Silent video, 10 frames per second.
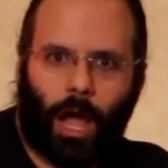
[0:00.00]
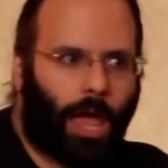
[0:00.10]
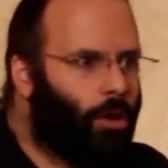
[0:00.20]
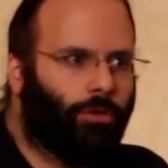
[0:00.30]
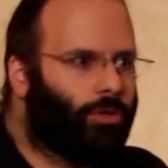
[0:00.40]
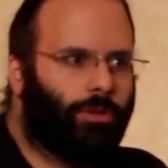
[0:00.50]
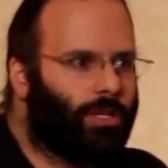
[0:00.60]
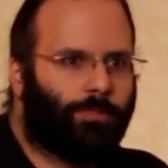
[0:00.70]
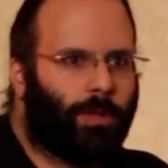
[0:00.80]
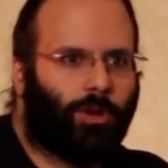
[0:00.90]
I don't do
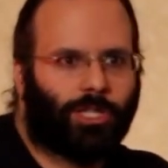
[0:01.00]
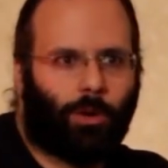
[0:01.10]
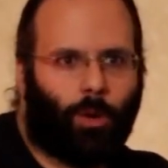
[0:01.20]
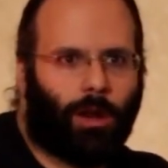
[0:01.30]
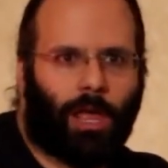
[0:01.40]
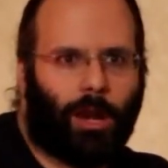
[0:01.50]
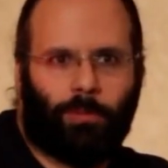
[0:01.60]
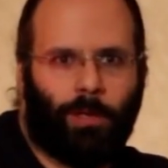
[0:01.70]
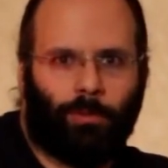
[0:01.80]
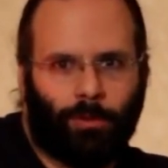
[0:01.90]
this because I want a lot
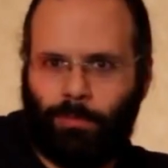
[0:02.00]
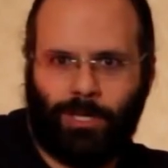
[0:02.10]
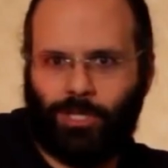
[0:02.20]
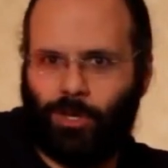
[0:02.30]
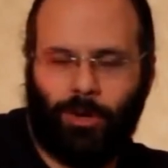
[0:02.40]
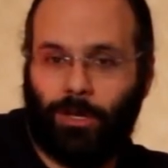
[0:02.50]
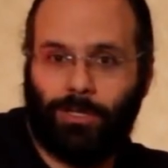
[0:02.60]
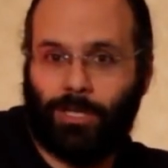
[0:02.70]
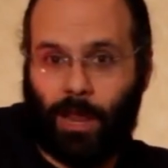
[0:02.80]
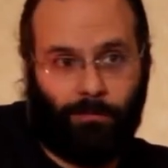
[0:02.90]
of people to be
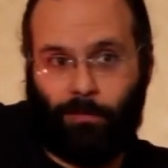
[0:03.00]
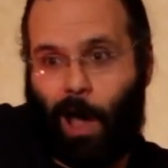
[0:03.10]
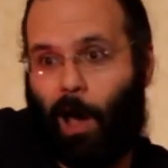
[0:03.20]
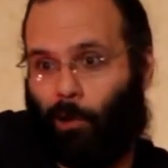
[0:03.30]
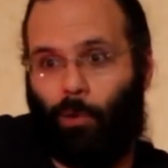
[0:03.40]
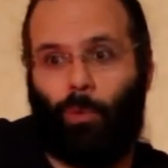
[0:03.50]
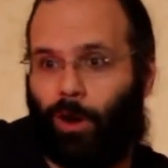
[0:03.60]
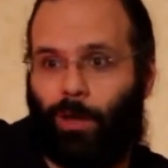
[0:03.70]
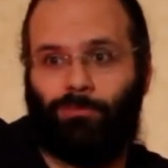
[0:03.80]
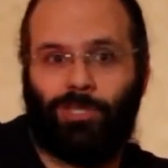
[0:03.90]
students and follow
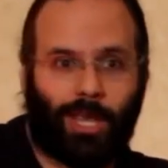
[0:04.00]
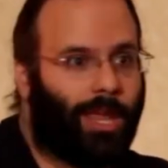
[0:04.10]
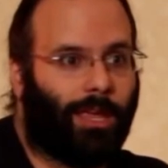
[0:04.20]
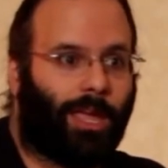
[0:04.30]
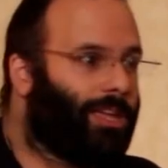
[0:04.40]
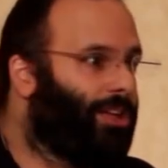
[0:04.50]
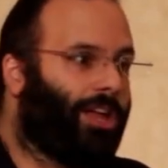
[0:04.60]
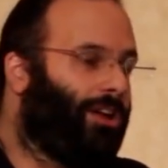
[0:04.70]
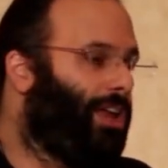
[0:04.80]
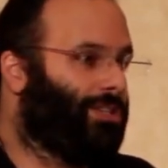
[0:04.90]
what I'm saying. I could
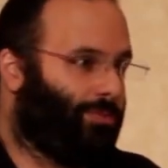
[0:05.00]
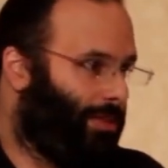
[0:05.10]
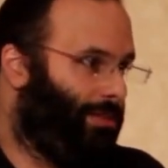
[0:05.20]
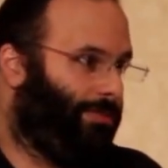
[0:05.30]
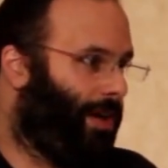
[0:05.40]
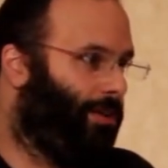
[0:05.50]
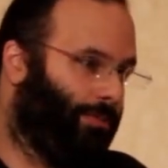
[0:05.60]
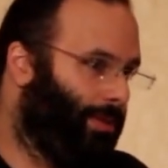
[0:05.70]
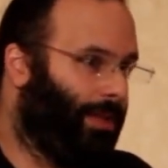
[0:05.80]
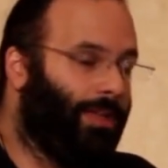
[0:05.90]
care less whether you
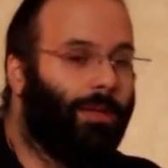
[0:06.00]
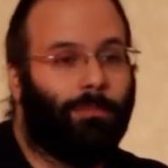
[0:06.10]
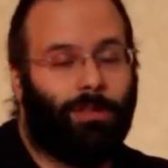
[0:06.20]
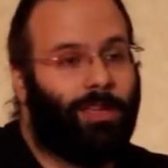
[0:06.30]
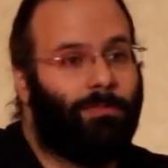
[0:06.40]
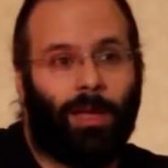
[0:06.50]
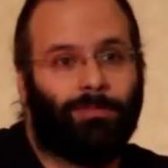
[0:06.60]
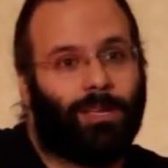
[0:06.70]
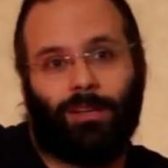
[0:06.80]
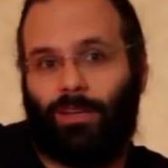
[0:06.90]
follow me. Believe me,
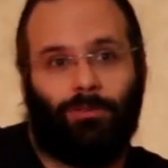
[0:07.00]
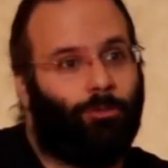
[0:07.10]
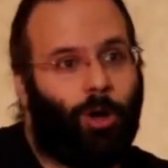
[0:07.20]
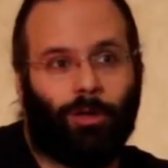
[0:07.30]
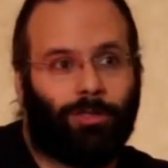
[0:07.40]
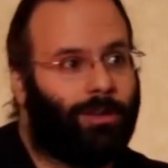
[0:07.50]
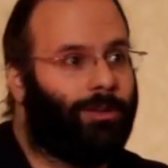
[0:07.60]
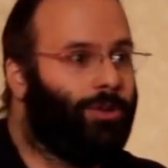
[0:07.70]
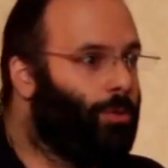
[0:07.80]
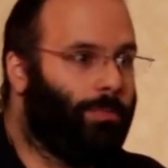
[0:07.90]
I'm telling you, the wrong
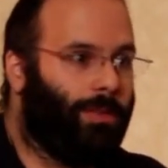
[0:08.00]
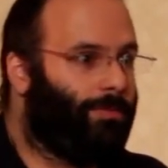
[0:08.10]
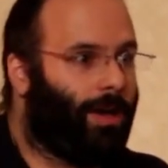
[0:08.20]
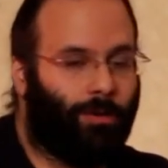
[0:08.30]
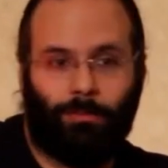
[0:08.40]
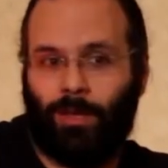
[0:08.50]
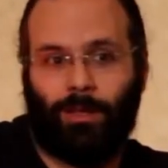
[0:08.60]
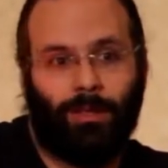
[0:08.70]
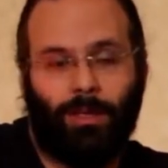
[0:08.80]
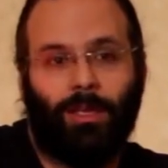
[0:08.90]
thing to do would be to follow
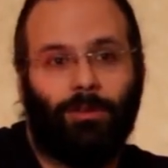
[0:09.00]
me.